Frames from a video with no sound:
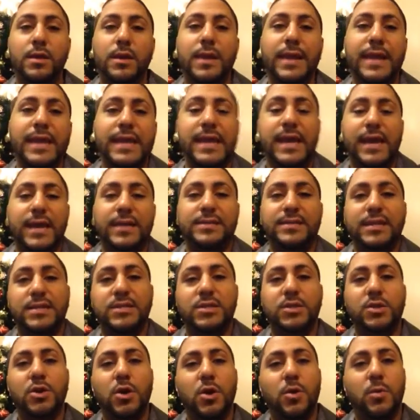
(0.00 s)
Hey guys,
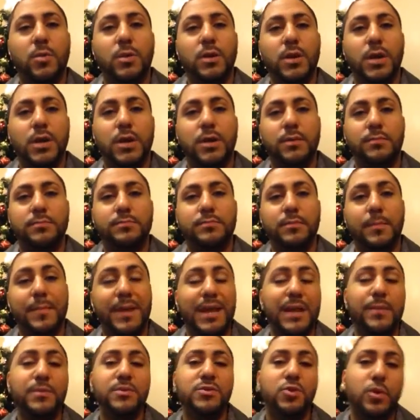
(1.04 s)
how's it going?
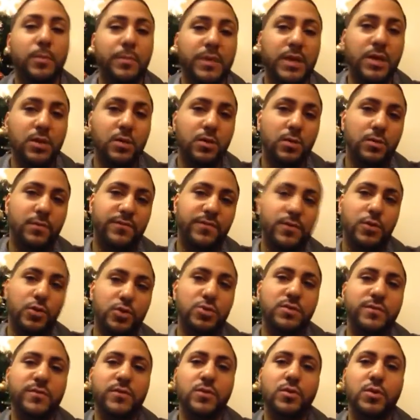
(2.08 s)
My name is Domingo. For
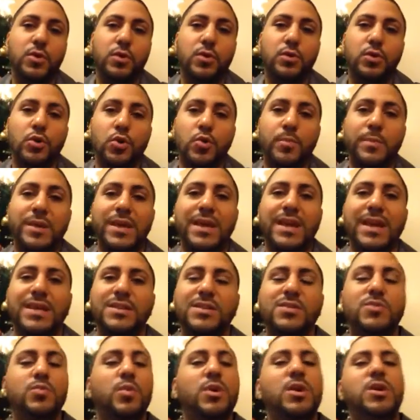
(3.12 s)
those of you who don't know me, and I
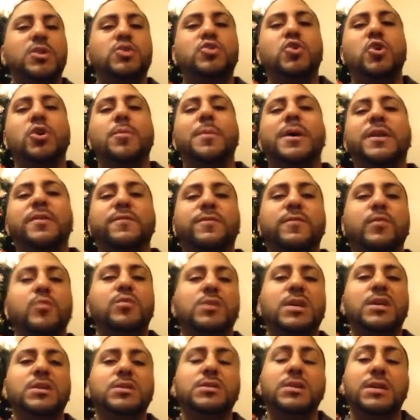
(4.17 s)
just wanted to talk about a few
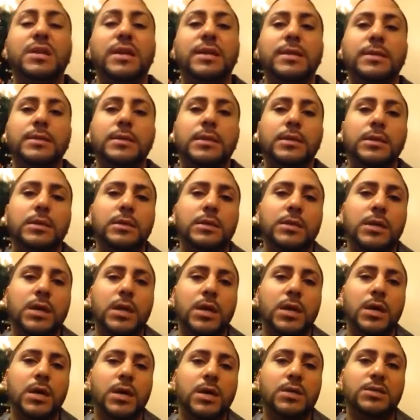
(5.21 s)
things today.
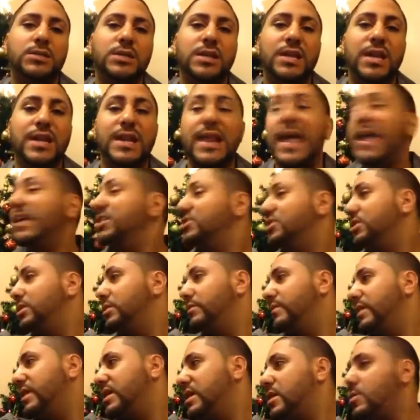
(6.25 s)
Tonight,
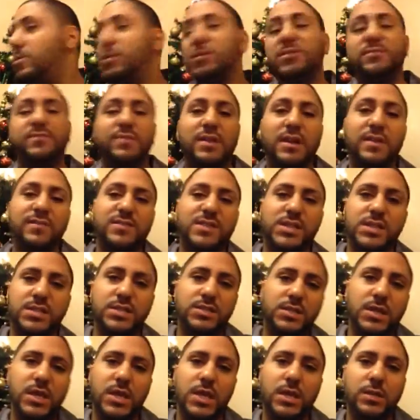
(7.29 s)
actually, right now it's
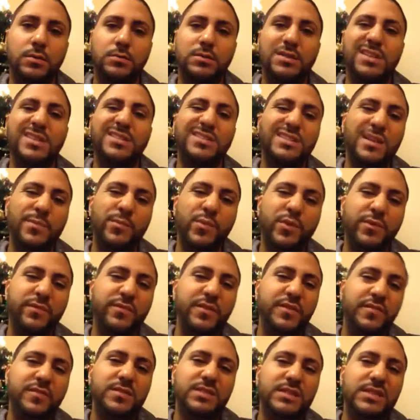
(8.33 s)
5/16, December
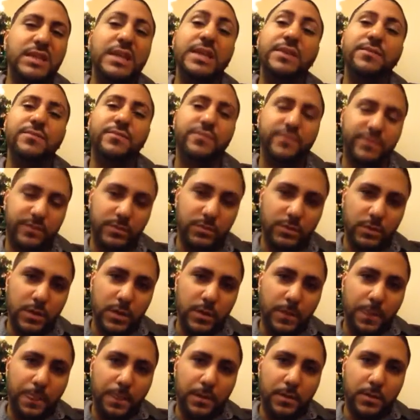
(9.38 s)
15th.
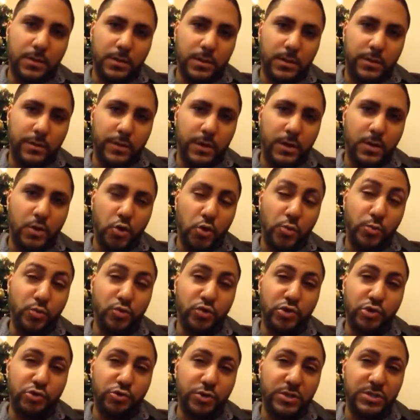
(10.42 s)
All right,
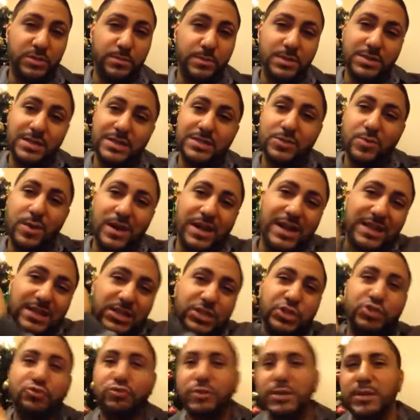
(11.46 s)
almost Christmas. That's why I got
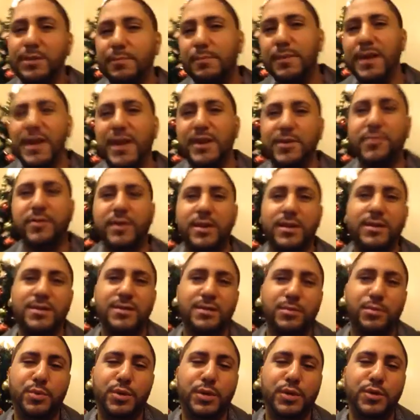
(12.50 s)
the tree in the back, right?
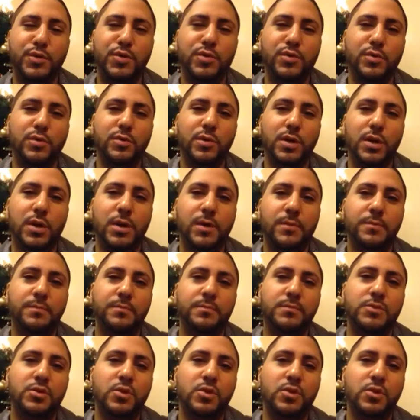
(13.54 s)
Pretty cool.